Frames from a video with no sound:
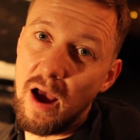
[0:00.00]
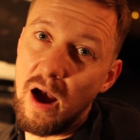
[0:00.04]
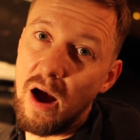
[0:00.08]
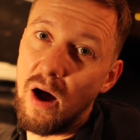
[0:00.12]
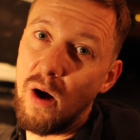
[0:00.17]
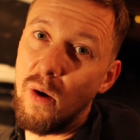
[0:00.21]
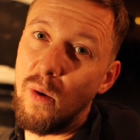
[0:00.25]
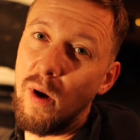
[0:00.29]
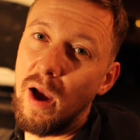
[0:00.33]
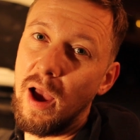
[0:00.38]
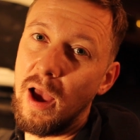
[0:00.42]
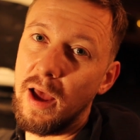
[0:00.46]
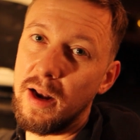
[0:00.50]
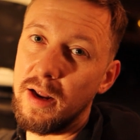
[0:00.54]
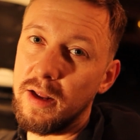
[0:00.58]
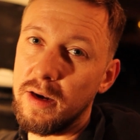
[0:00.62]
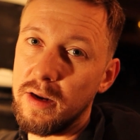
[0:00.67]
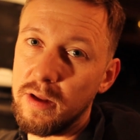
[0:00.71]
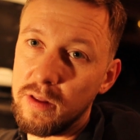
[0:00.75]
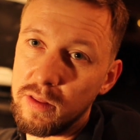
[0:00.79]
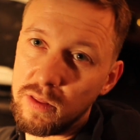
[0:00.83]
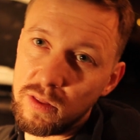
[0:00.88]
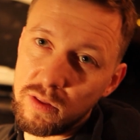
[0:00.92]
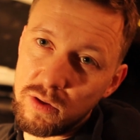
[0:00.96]
now, and it
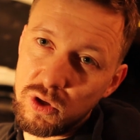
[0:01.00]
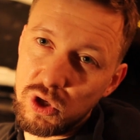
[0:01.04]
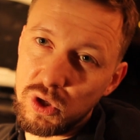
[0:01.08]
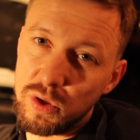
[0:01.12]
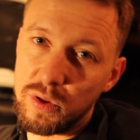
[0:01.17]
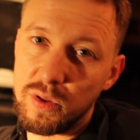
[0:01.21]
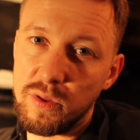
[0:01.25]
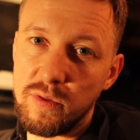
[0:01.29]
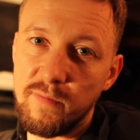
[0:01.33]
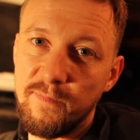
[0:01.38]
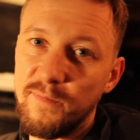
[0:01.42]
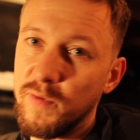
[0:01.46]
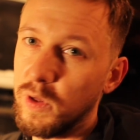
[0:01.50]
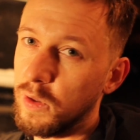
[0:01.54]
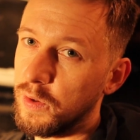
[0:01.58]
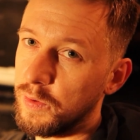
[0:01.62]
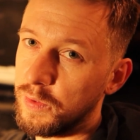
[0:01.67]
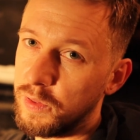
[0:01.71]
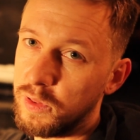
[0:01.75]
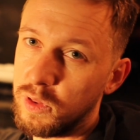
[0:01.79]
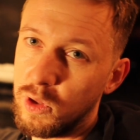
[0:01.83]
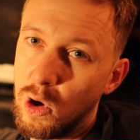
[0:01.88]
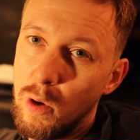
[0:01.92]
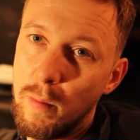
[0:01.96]
is just feels
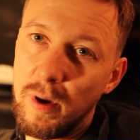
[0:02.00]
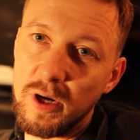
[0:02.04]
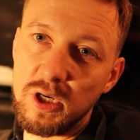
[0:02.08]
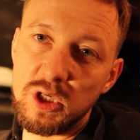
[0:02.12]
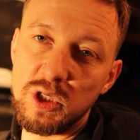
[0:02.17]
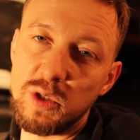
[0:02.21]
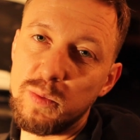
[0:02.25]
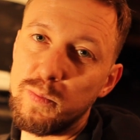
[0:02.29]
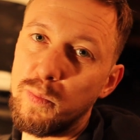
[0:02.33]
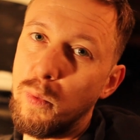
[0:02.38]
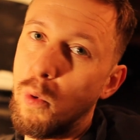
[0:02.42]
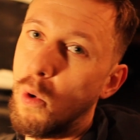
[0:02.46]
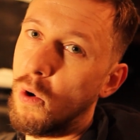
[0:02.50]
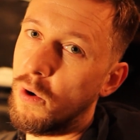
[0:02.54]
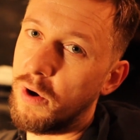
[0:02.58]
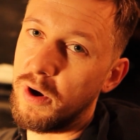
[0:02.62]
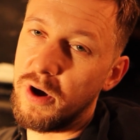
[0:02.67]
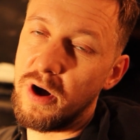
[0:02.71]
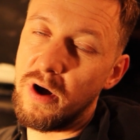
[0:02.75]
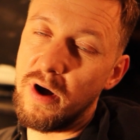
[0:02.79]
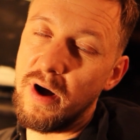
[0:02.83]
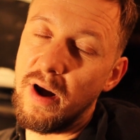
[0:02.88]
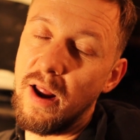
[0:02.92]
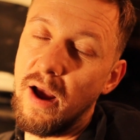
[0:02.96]
so much
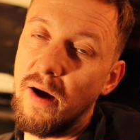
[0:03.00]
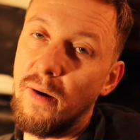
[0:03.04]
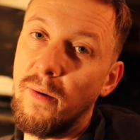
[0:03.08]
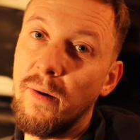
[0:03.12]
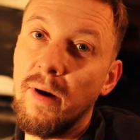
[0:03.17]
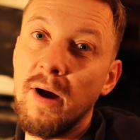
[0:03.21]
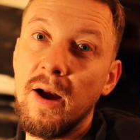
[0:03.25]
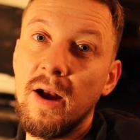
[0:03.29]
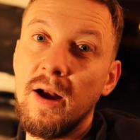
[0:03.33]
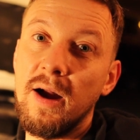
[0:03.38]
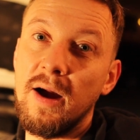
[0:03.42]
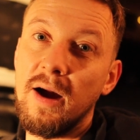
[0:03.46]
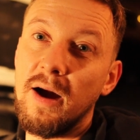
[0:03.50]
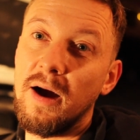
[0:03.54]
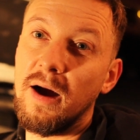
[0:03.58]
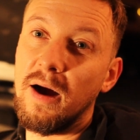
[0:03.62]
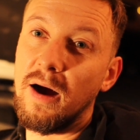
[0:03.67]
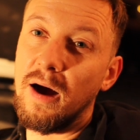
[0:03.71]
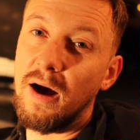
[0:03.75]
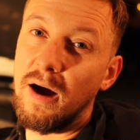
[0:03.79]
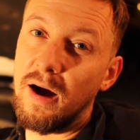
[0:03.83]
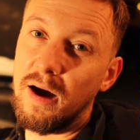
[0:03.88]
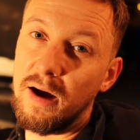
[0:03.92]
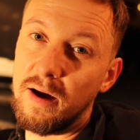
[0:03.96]
sportier now
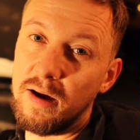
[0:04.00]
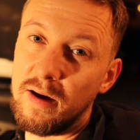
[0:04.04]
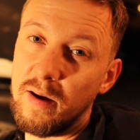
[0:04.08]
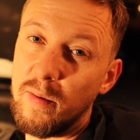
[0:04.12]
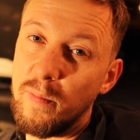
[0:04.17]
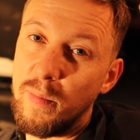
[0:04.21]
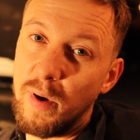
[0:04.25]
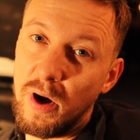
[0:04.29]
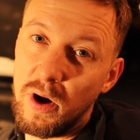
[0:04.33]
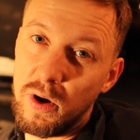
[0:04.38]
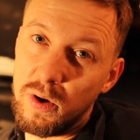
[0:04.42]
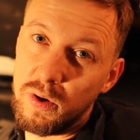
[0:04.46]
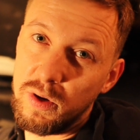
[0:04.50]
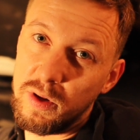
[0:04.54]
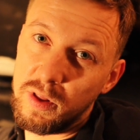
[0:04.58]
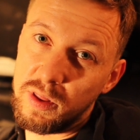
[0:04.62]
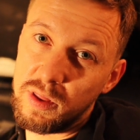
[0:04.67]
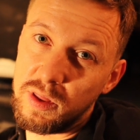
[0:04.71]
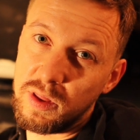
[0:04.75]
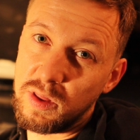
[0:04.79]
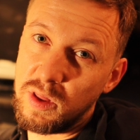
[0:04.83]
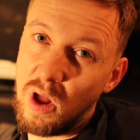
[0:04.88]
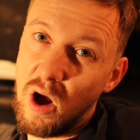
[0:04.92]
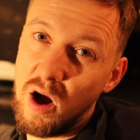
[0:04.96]
compared to the
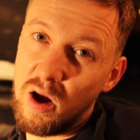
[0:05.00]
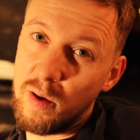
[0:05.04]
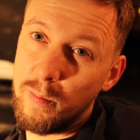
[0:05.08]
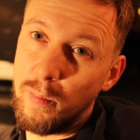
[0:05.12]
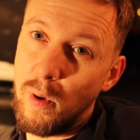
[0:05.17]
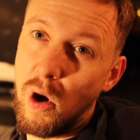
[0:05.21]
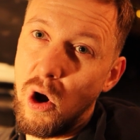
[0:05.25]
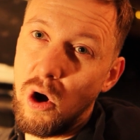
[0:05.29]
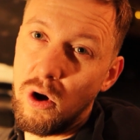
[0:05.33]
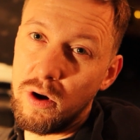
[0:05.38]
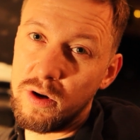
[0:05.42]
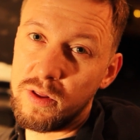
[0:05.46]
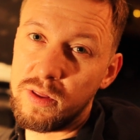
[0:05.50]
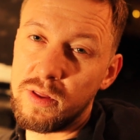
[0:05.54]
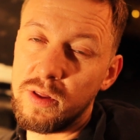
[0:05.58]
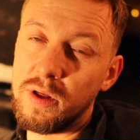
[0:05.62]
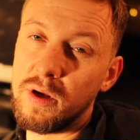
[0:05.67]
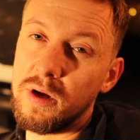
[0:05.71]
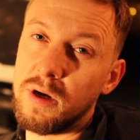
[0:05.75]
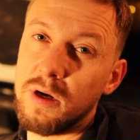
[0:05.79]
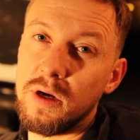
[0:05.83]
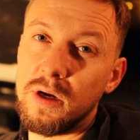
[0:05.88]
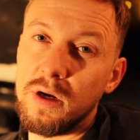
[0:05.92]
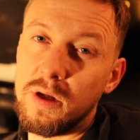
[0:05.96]
stock bars.
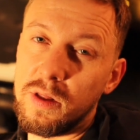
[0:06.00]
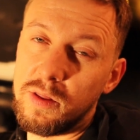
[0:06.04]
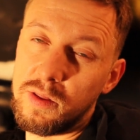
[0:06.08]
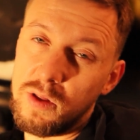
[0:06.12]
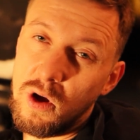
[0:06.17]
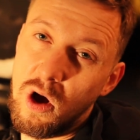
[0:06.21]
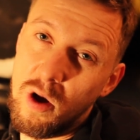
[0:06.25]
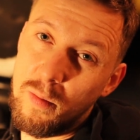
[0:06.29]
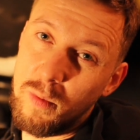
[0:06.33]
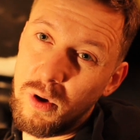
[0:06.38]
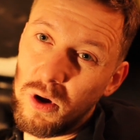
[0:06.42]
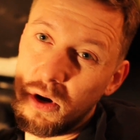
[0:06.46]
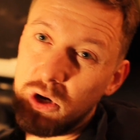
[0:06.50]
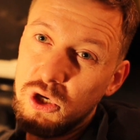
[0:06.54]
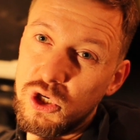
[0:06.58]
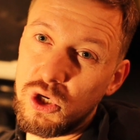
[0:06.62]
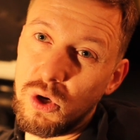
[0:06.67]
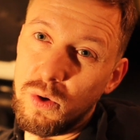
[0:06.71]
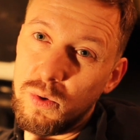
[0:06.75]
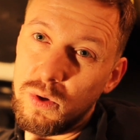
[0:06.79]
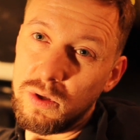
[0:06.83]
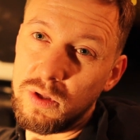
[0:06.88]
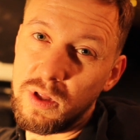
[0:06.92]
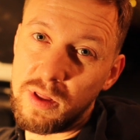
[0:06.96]
So I'm gonna
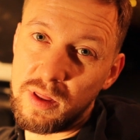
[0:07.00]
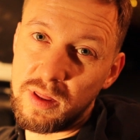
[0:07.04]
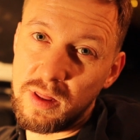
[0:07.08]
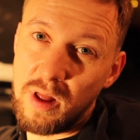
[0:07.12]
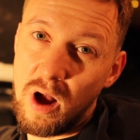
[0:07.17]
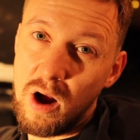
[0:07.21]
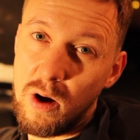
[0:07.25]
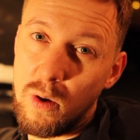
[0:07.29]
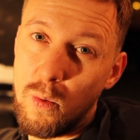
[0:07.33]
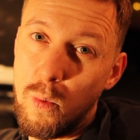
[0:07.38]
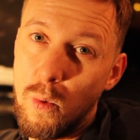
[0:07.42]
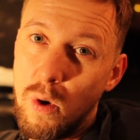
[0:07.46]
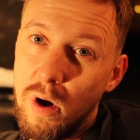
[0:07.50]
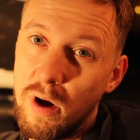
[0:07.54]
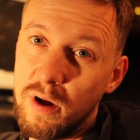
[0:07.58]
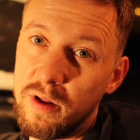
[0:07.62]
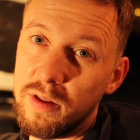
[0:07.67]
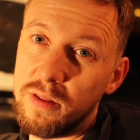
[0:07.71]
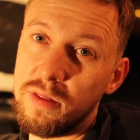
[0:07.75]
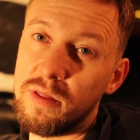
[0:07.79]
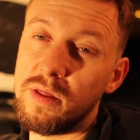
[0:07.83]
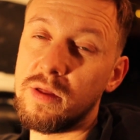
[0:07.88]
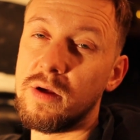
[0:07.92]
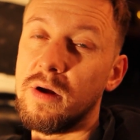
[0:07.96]
show you the stock
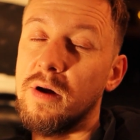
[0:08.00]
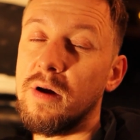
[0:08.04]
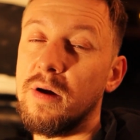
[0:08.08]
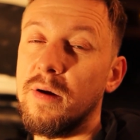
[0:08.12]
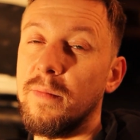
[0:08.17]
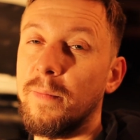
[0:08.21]
ones